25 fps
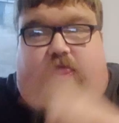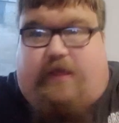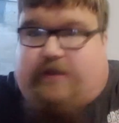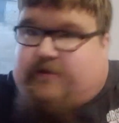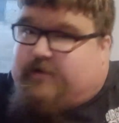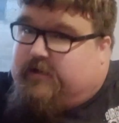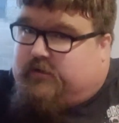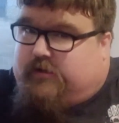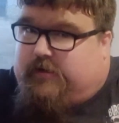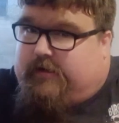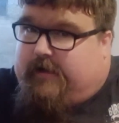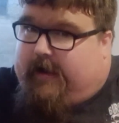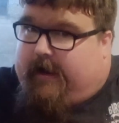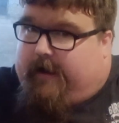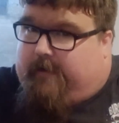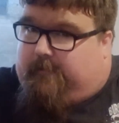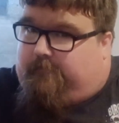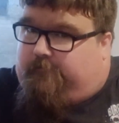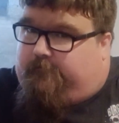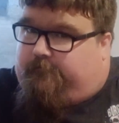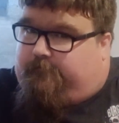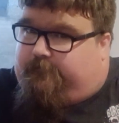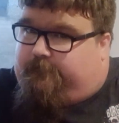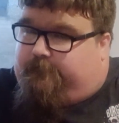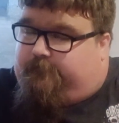This isn't
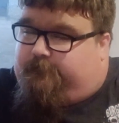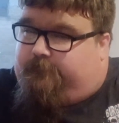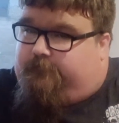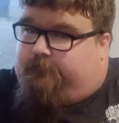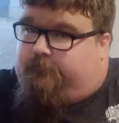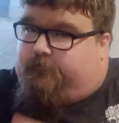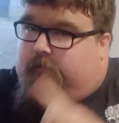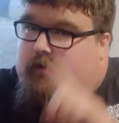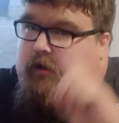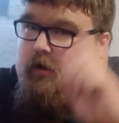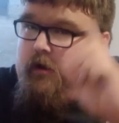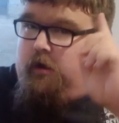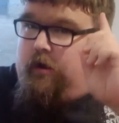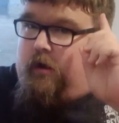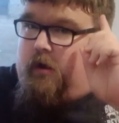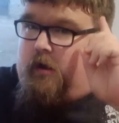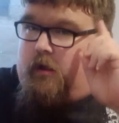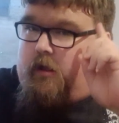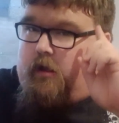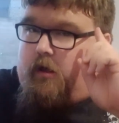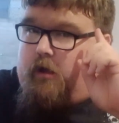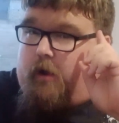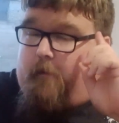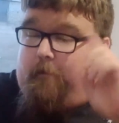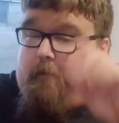it.
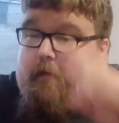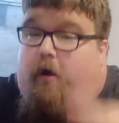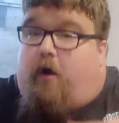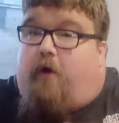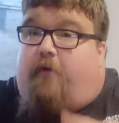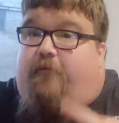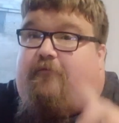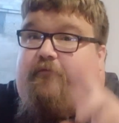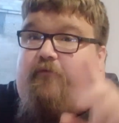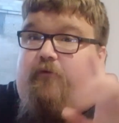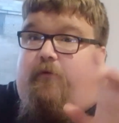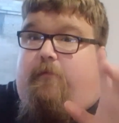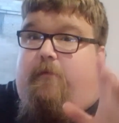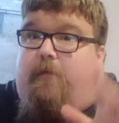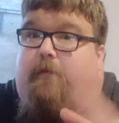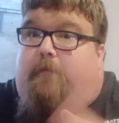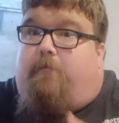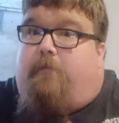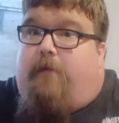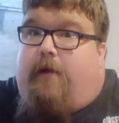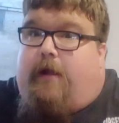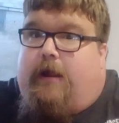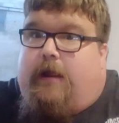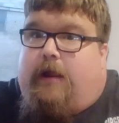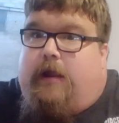Apart
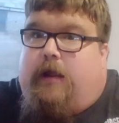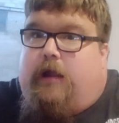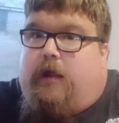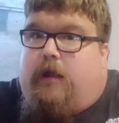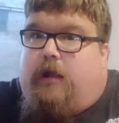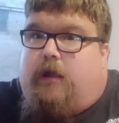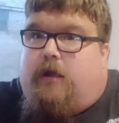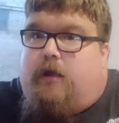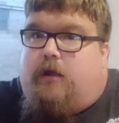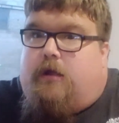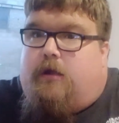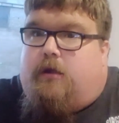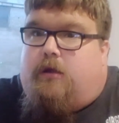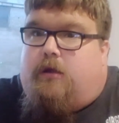from me,